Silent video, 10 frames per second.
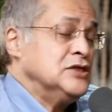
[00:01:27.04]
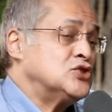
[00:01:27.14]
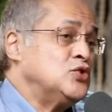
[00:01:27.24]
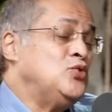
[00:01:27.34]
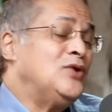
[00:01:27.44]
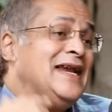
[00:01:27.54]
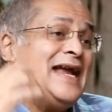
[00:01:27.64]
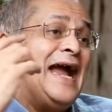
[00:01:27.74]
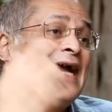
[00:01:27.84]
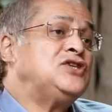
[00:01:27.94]
So you
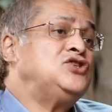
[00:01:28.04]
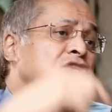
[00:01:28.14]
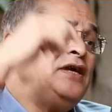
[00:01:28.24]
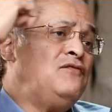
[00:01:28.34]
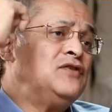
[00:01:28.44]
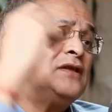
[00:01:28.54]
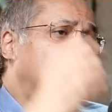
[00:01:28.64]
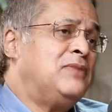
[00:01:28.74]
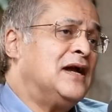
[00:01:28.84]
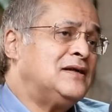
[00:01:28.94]
can actually, with
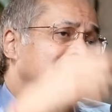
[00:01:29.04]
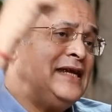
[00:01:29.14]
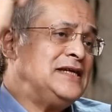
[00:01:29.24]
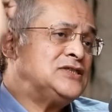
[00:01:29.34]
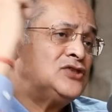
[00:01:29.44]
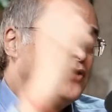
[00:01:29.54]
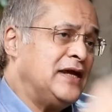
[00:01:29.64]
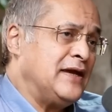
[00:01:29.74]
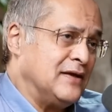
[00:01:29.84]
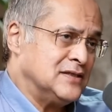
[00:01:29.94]
a blood test
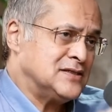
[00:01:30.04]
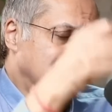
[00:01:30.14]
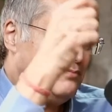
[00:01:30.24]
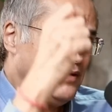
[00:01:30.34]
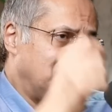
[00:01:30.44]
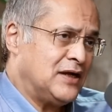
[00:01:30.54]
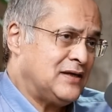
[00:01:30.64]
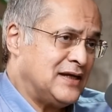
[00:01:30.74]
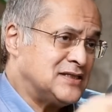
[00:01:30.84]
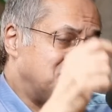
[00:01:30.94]
today, simple
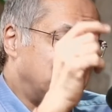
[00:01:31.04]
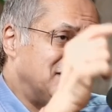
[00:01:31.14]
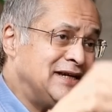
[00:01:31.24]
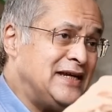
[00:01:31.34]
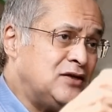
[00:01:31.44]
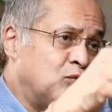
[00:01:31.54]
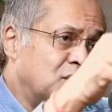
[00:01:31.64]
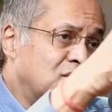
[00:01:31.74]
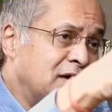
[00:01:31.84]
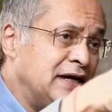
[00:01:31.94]
blood test, predict
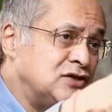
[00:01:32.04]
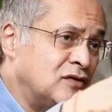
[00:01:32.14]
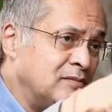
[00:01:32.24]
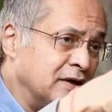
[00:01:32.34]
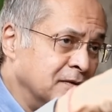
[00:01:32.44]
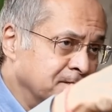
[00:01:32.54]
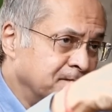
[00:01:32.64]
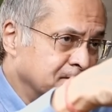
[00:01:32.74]
what your age will be.